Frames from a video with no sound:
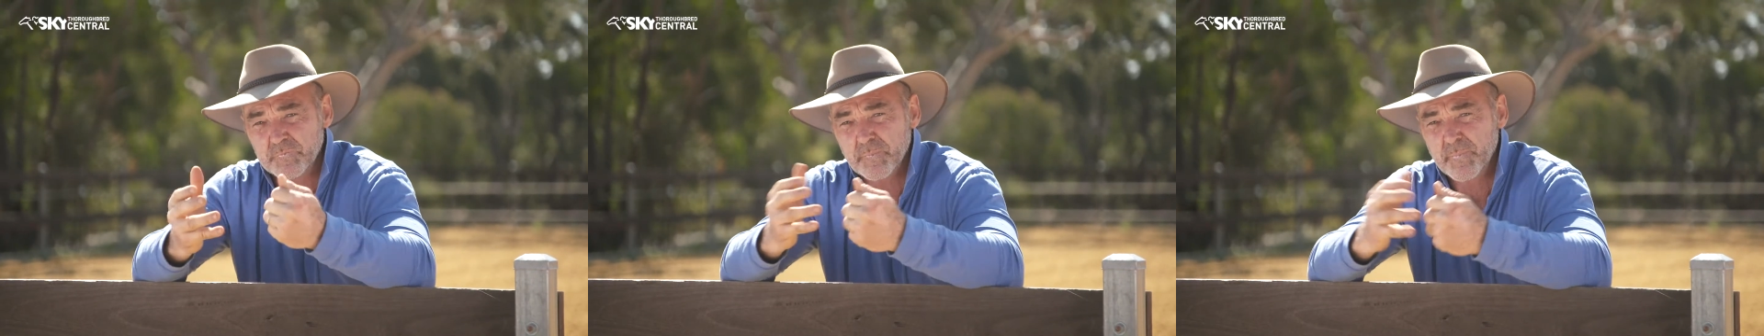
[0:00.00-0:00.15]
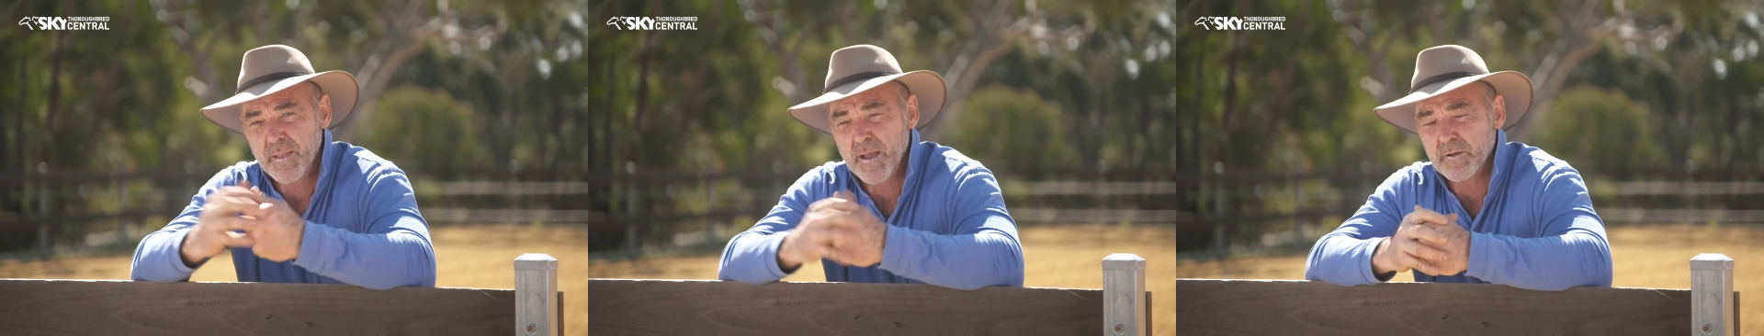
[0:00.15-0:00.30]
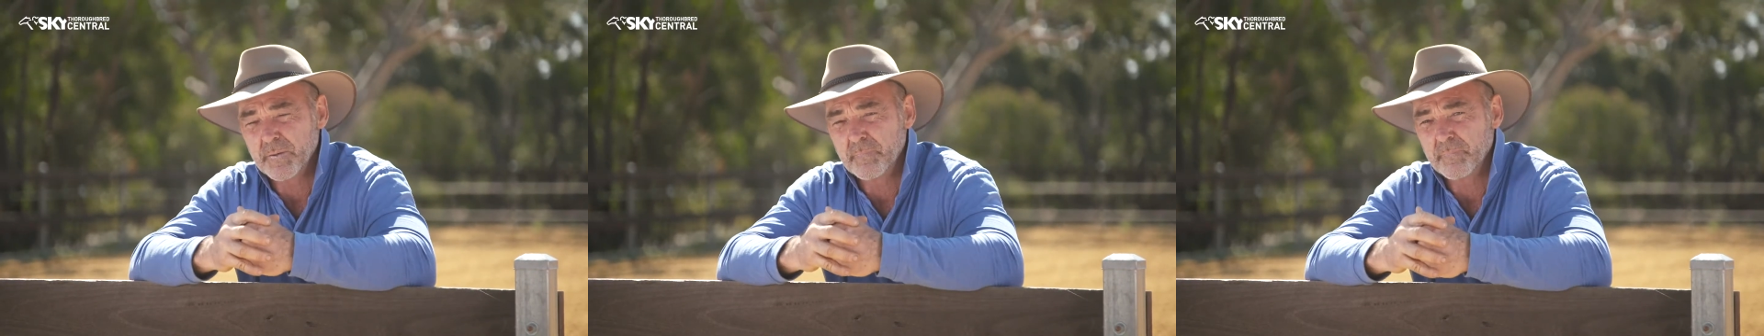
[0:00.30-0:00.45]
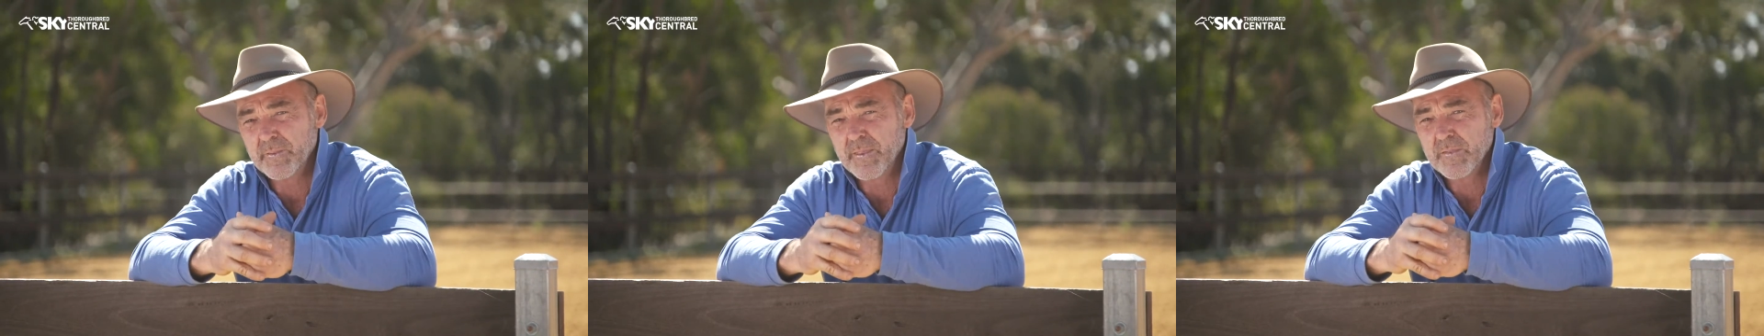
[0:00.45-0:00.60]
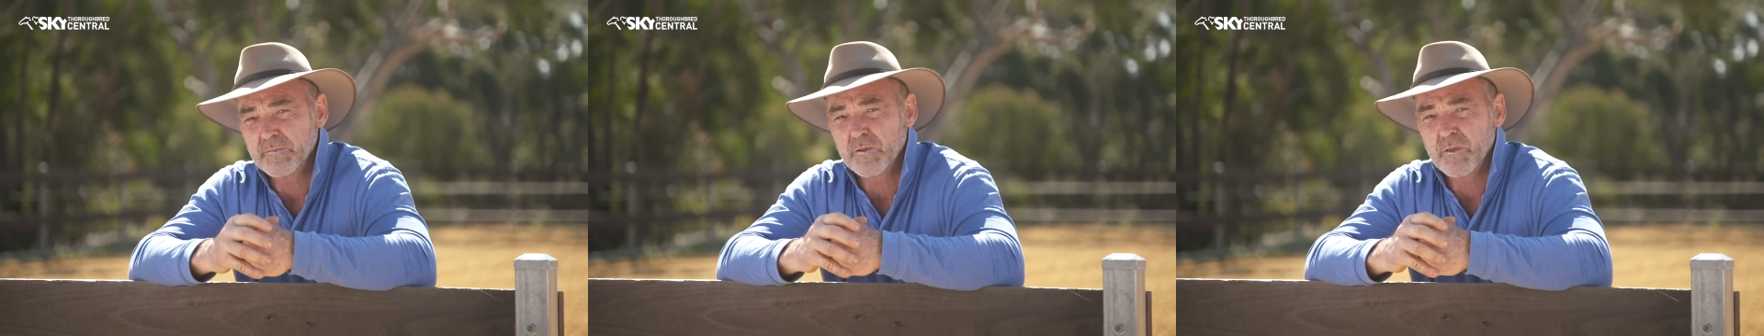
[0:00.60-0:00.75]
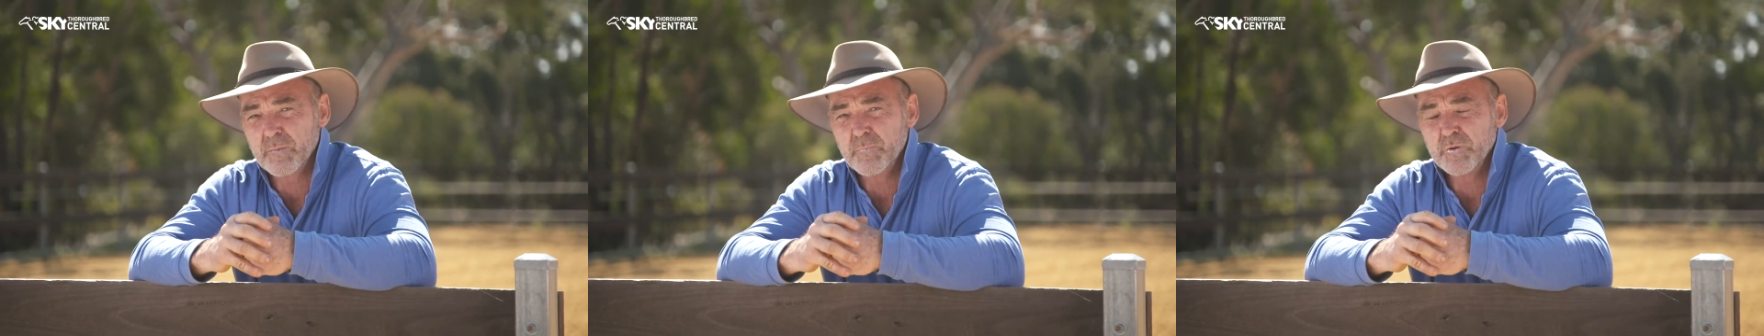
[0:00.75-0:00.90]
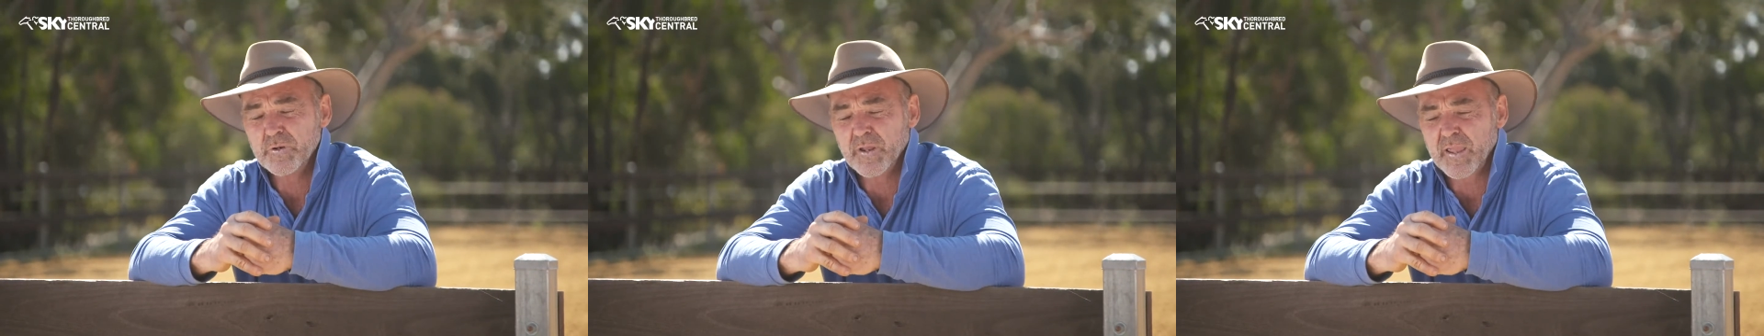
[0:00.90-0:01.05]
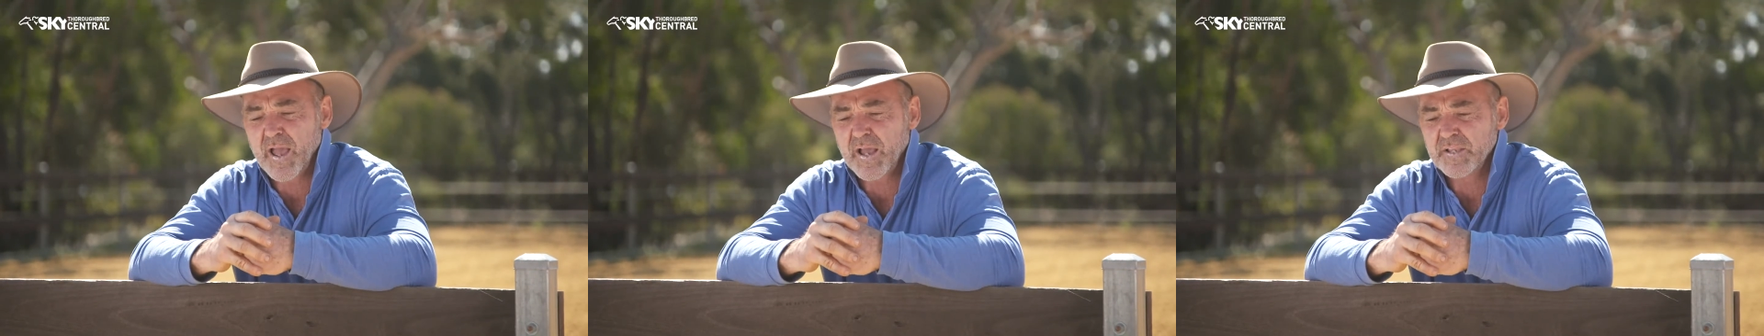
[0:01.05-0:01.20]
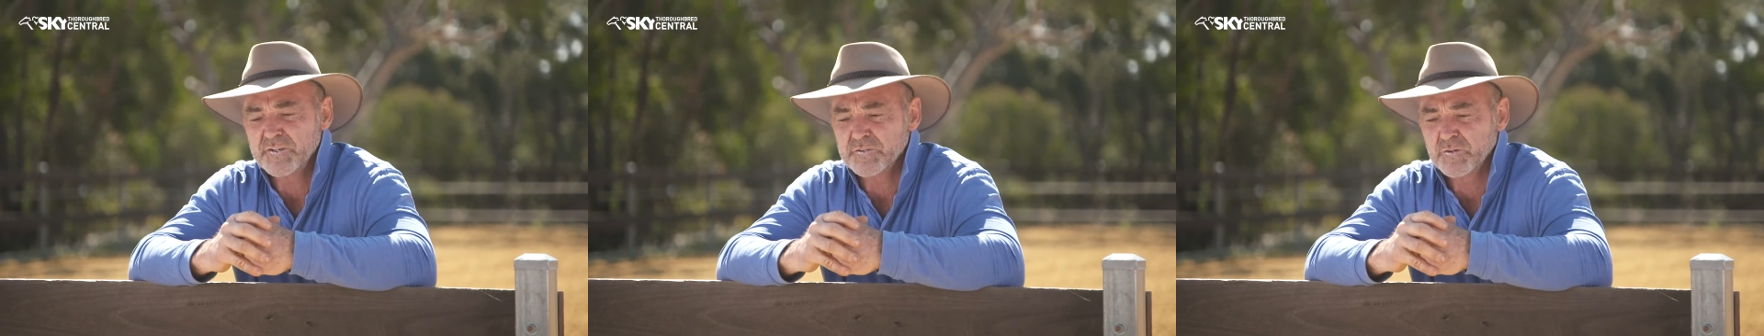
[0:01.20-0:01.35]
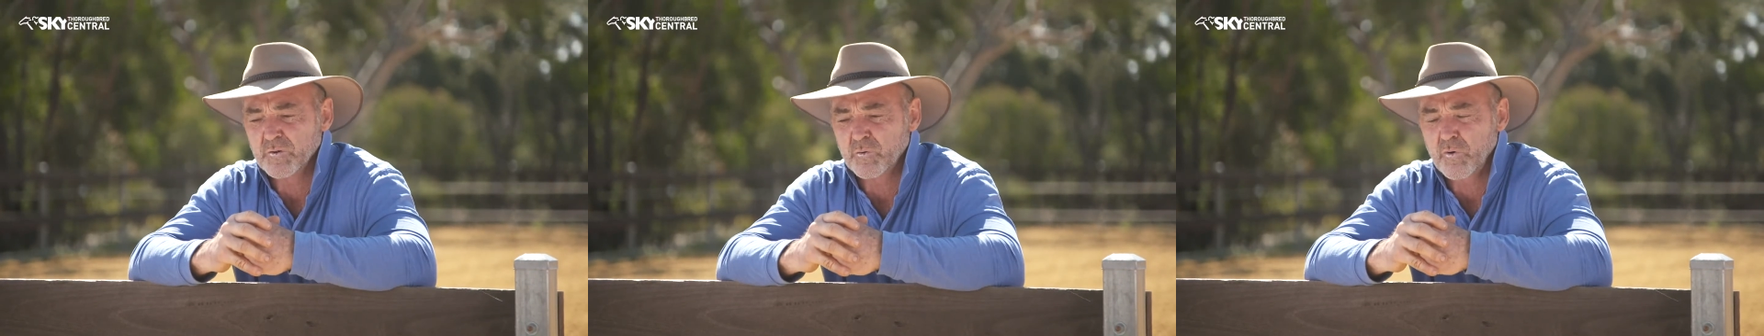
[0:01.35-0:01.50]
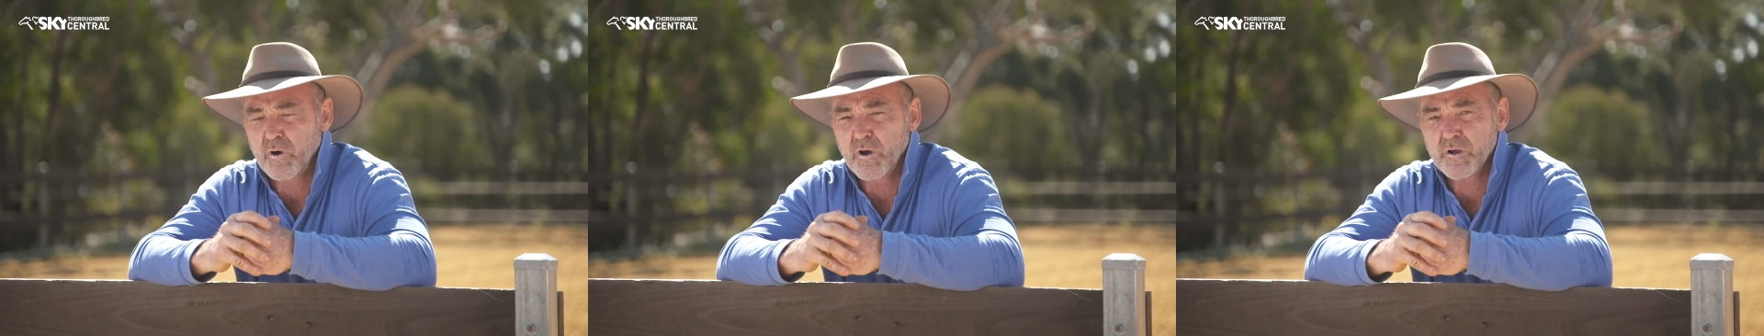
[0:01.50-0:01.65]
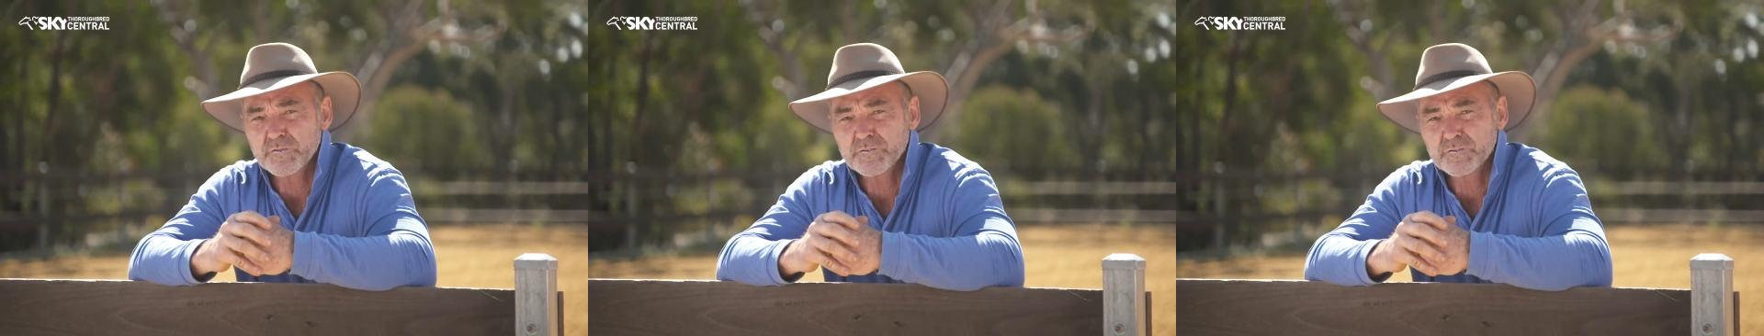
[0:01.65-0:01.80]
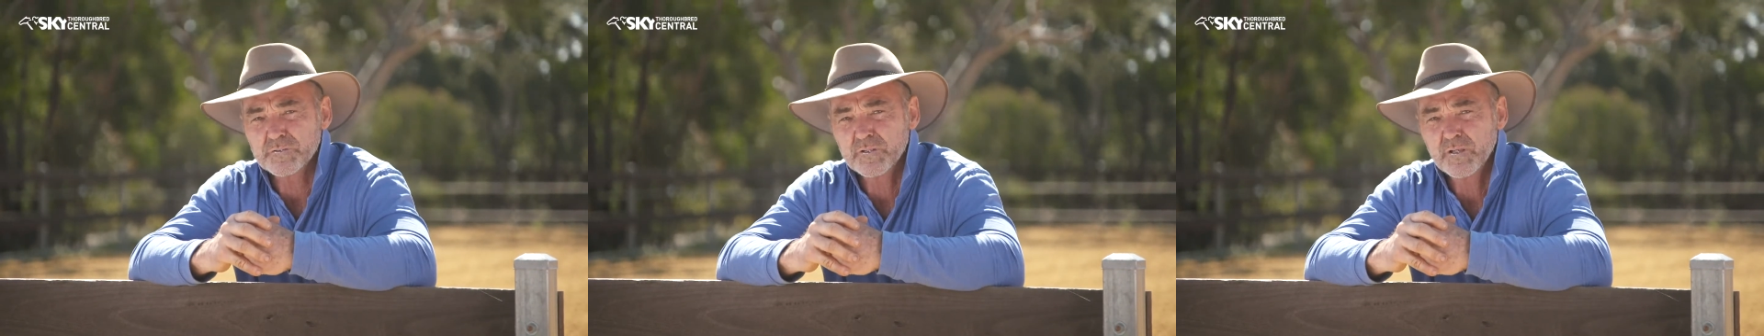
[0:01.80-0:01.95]
to be able to get the communication
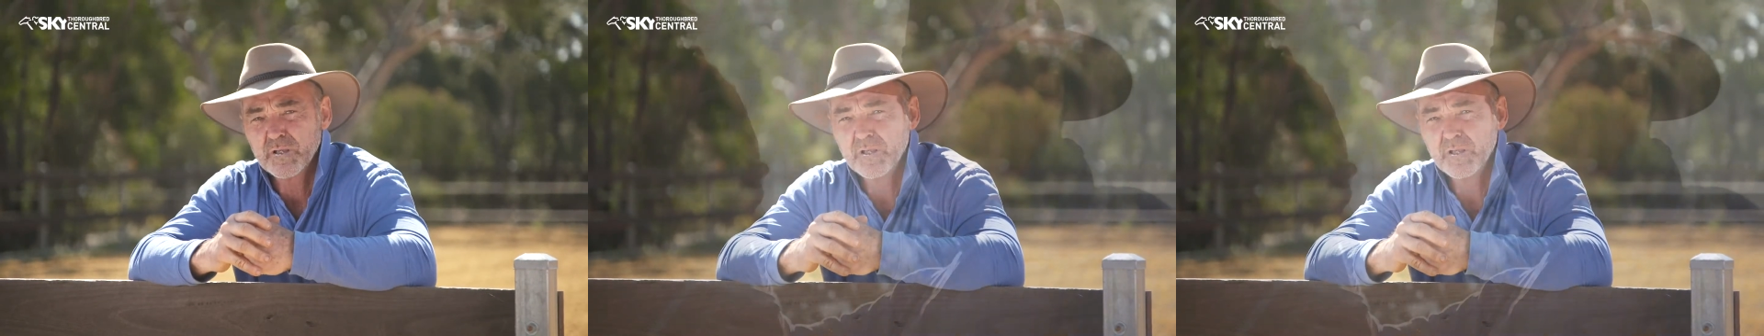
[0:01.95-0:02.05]
across.